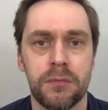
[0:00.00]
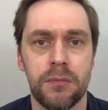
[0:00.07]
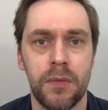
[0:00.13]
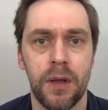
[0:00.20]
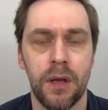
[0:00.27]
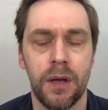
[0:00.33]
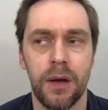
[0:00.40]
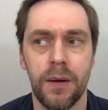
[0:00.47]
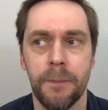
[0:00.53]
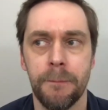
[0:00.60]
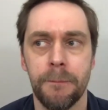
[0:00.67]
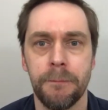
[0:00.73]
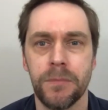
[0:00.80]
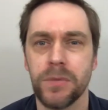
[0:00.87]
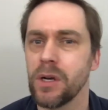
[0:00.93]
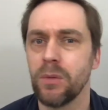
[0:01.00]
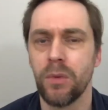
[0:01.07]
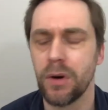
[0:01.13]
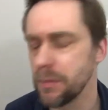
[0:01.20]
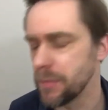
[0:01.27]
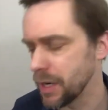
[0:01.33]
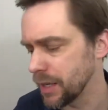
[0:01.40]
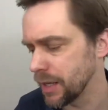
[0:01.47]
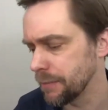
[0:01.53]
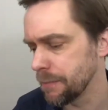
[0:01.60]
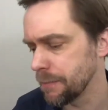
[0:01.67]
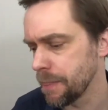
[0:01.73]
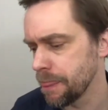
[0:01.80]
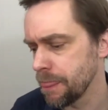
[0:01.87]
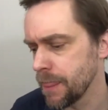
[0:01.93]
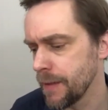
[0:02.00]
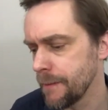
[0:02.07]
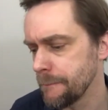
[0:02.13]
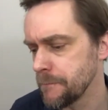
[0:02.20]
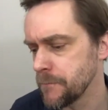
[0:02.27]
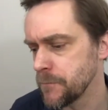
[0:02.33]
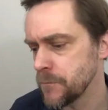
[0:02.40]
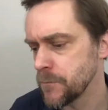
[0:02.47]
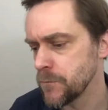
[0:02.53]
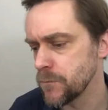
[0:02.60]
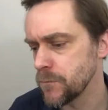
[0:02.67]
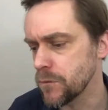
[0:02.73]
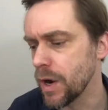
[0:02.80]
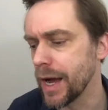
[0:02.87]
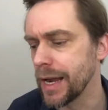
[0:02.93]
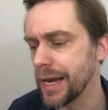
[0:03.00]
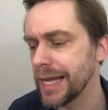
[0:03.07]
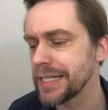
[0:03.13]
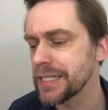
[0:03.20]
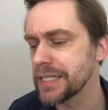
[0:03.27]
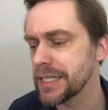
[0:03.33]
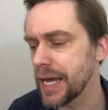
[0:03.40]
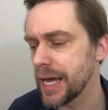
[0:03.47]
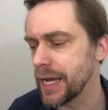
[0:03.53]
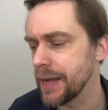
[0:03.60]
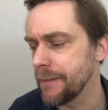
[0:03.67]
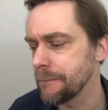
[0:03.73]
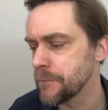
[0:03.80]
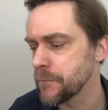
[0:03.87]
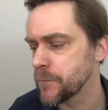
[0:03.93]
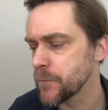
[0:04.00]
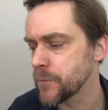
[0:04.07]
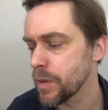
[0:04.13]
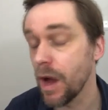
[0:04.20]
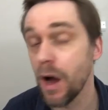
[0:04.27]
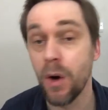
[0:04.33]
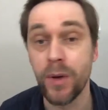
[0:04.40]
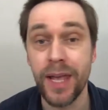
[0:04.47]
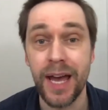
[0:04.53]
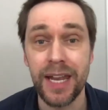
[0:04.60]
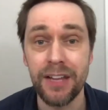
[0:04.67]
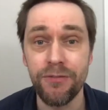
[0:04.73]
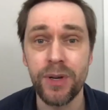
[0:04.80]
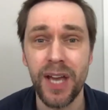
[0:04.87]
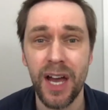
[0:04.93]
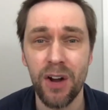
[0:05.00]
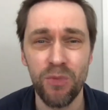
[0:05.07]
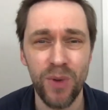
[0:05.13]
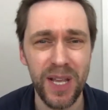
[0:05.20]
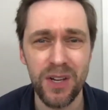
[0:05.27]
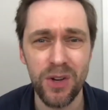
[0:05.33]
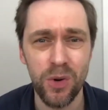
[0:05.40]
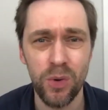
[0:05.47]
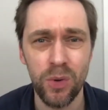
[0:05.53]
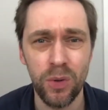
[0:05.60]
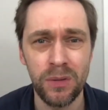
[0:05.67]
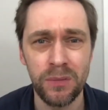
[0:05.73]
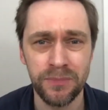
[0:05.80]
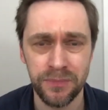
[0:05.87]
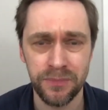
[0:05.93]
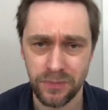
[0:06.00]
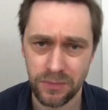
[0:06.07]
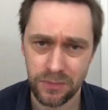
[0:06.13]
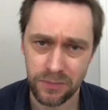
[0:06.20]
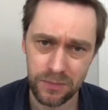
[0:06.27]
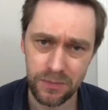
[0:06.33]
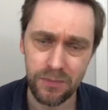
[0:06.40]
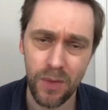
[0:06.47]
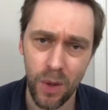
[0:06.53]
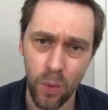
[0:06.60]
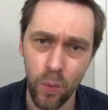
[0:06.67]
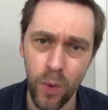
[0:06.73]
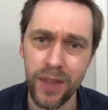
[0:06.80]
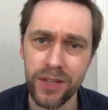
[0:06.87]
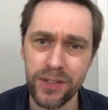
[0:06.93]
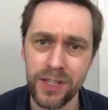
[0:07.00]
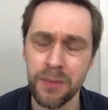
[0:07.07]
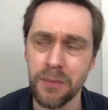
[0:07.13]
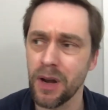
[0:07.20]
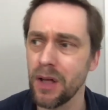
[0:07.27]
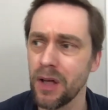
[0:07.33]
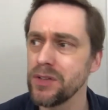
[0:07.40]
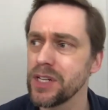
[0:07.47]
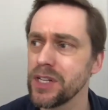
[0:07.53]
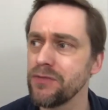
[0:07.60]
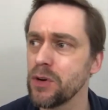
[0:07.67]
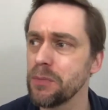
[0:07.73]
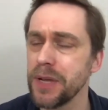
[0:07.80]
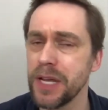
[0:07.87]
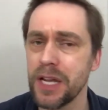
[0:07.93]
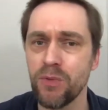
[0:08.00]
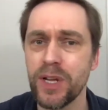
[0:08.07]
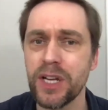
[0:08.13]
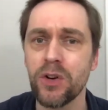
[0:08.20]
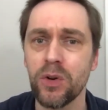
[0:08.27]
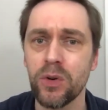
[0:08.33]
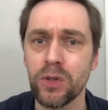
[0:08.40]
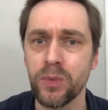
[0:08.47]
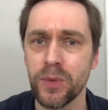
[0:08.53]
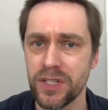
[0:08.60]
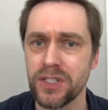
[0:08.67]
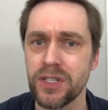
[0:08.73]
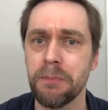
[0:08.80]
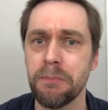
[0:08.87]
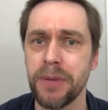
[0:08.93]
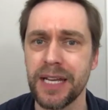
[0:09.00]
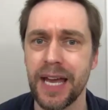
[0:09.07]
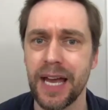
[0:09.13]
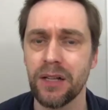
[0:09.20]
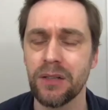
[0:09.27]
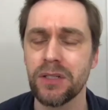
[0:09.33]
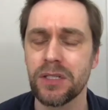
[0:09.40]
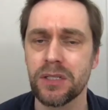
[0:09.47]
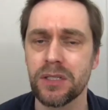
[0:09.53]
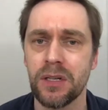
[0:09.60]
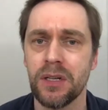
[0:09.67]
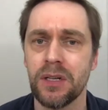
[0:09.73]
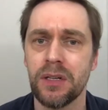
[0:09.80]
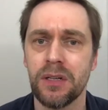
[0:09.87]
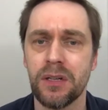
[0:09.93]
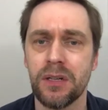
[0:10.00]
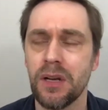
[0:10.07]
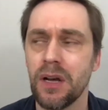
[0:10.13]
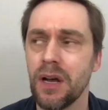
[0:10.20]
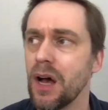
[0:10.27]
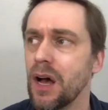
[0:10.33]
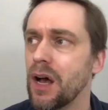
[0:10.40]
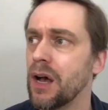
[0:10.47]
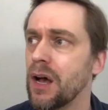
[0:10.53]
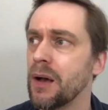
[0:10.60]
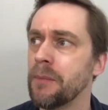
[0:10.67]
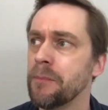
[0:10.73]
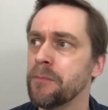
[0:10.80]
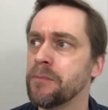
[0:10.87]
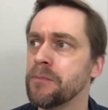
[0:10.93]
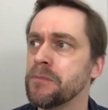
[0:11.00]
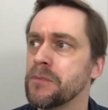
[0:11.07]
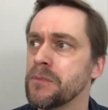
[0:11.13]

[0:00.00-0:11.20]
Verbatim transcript: Don't worry about that. Right, let's say, oh yeah, and if you get a recall, wear the same clothes. If you're being recalled with somebody else, and